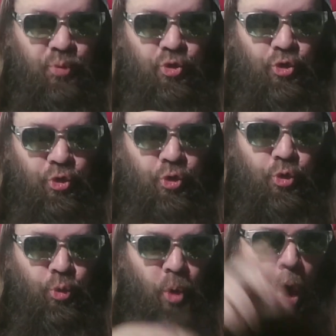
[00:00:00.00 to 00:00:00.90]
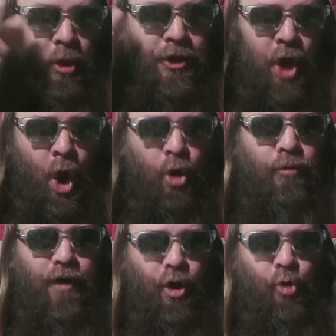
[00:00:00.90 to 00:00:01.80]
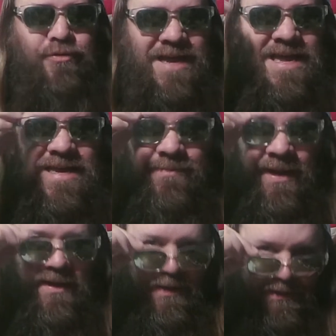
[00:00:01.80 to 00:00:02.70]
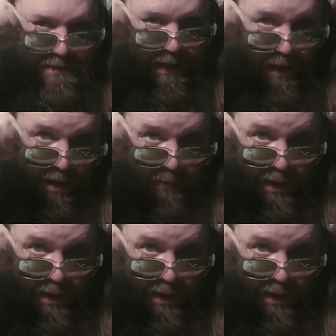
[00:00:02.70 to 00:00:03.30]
Rolling coal the whole time. Because I care about